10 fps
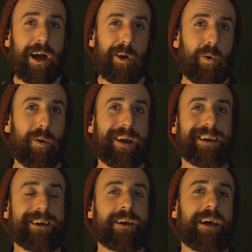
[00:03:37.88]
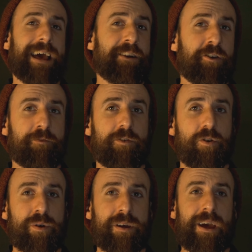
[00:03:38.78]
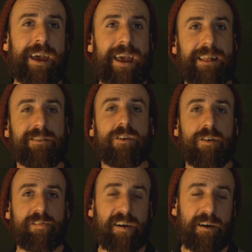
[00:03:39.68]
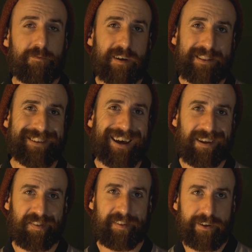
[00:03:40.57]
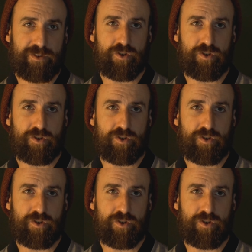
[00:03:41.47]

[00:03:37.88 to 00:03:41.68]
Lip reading: a quick interview, it does a fantastic